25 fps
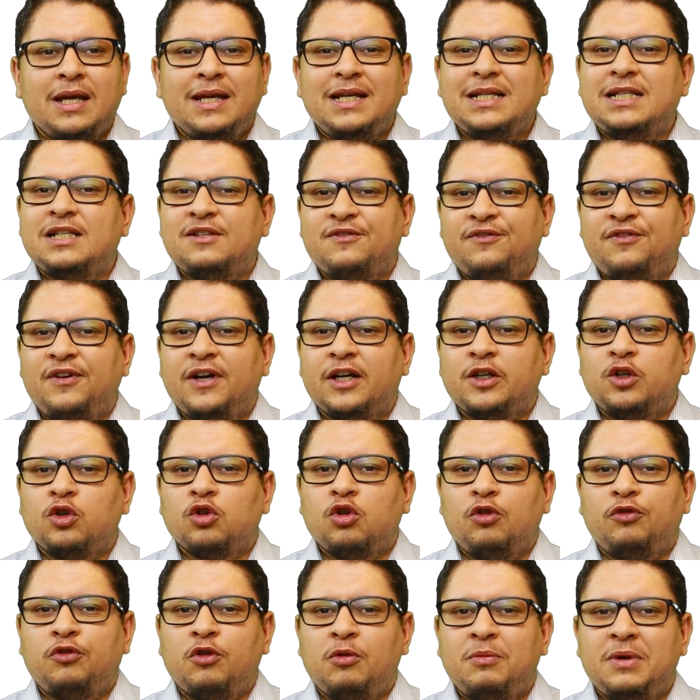It's fair
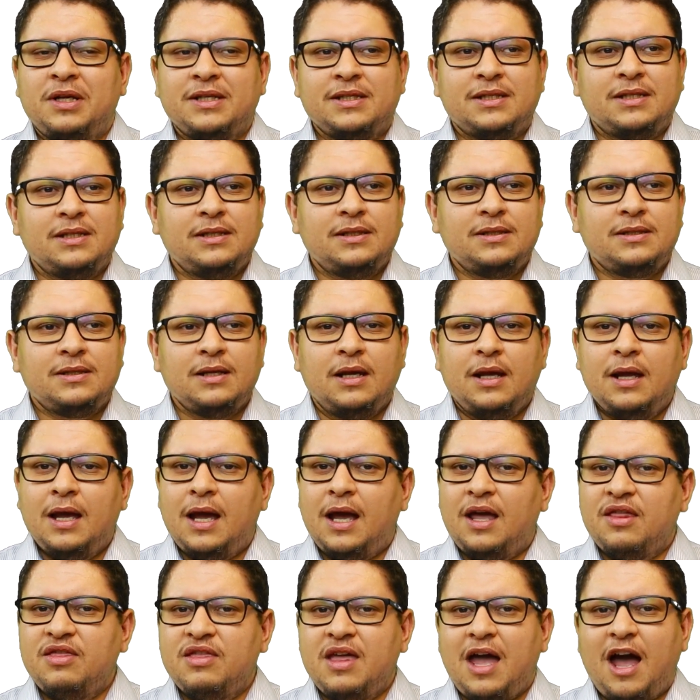non-conformances
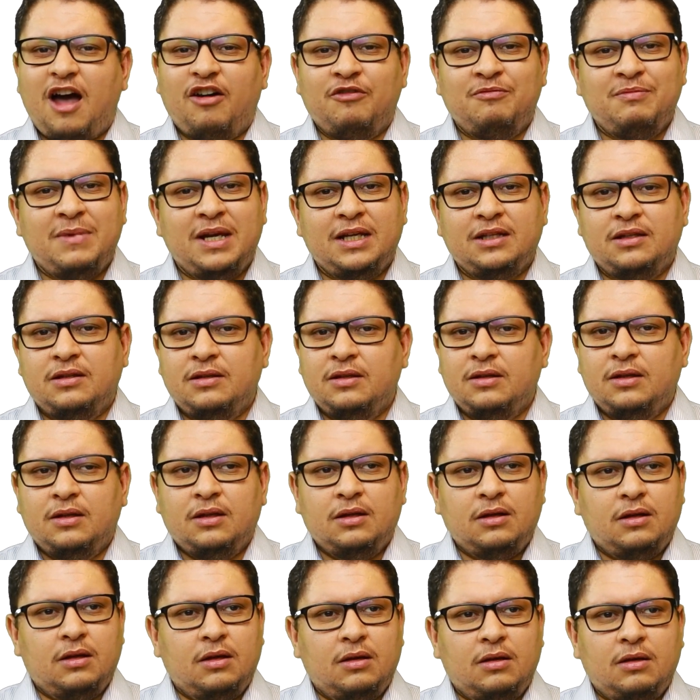and they have made
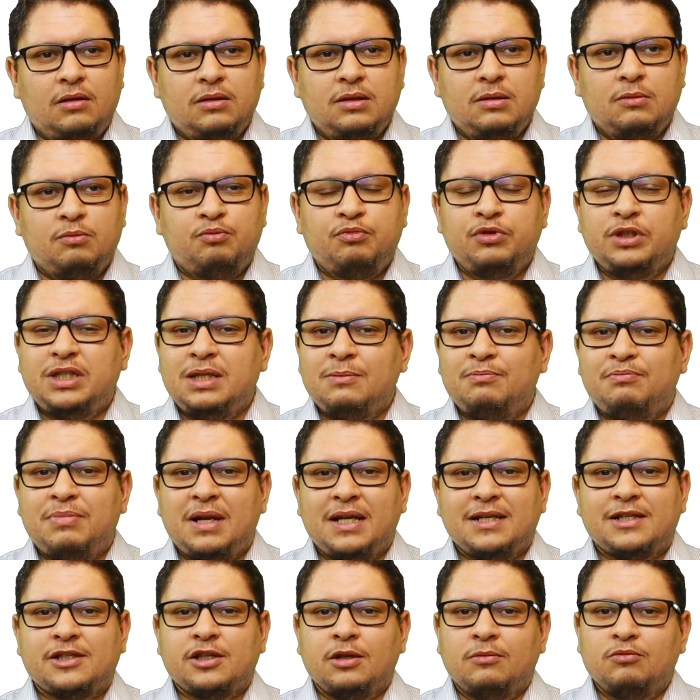put in
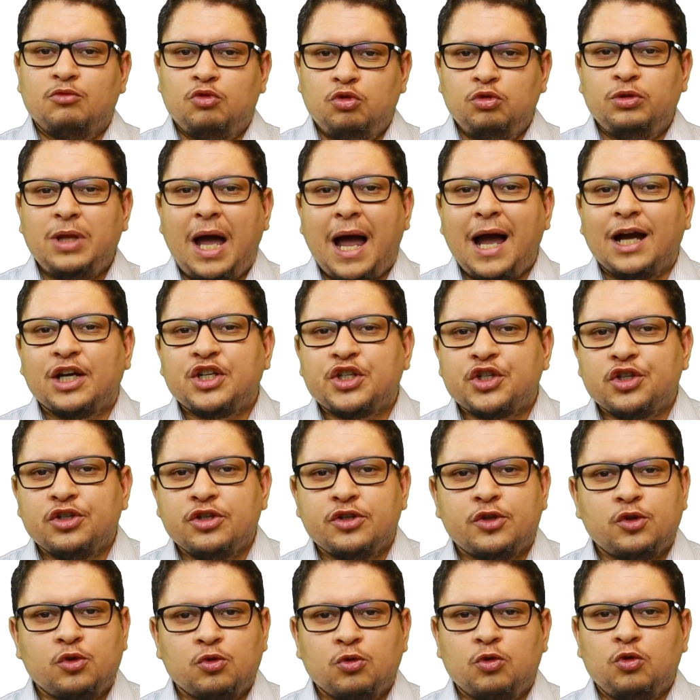place some good
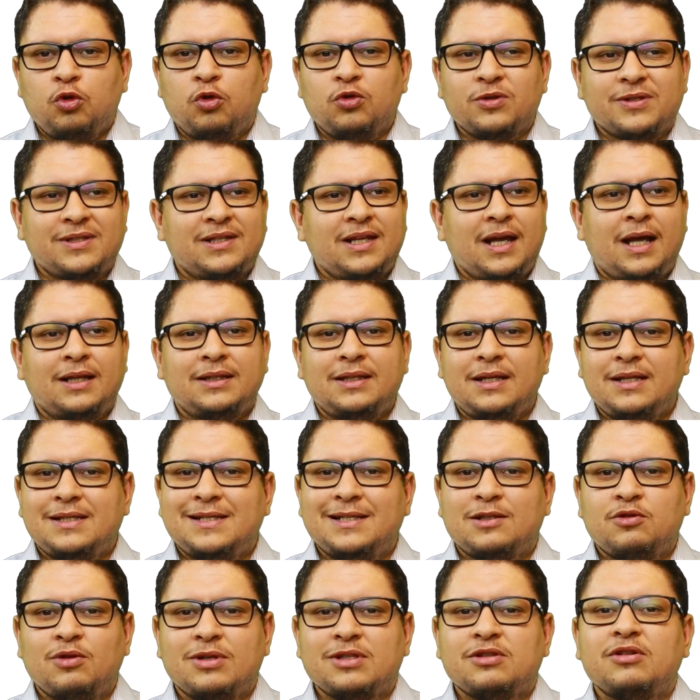actions to close that,
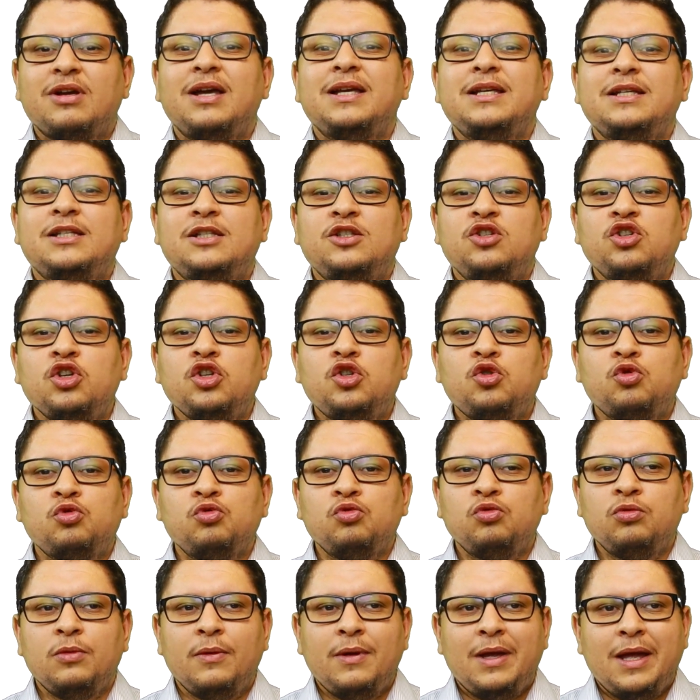etc. So it's just
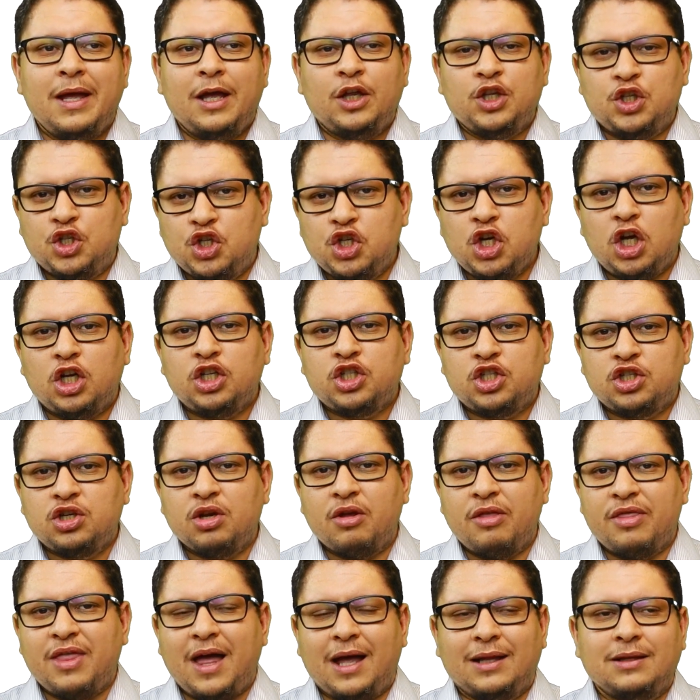to
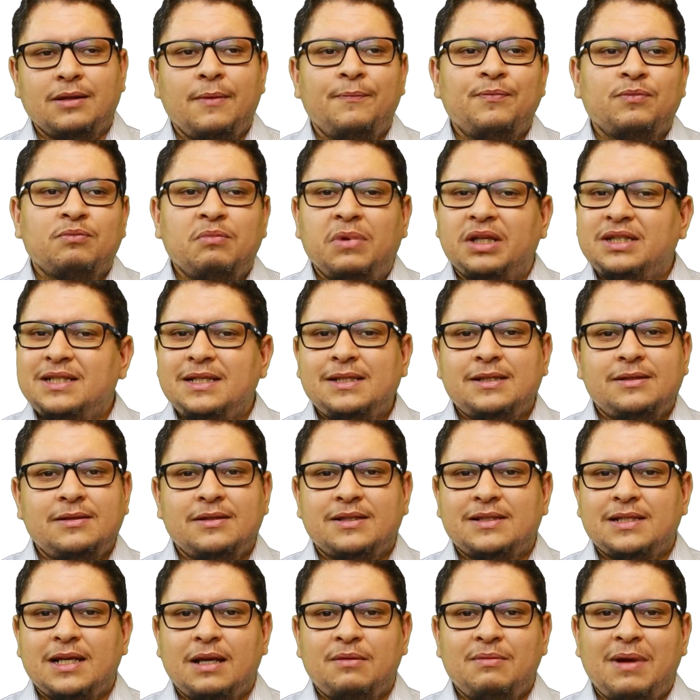judge that. But it's the
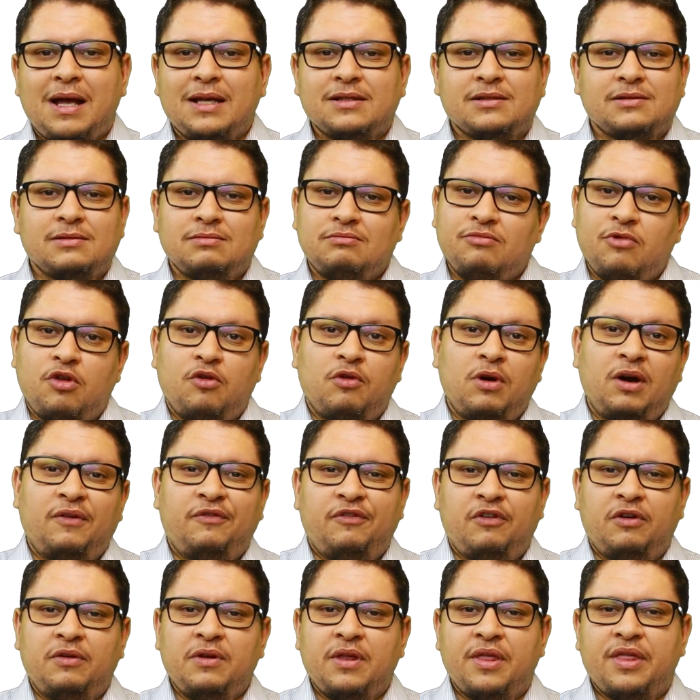same as the
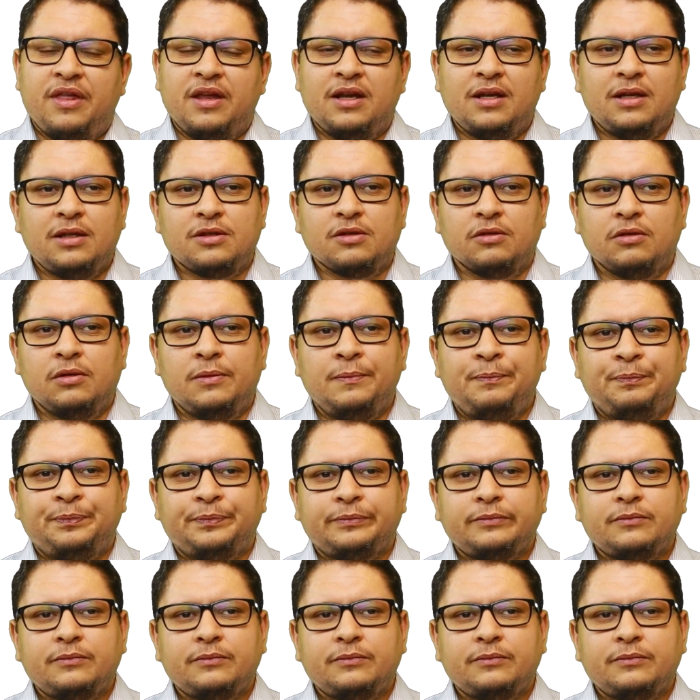referee thing. So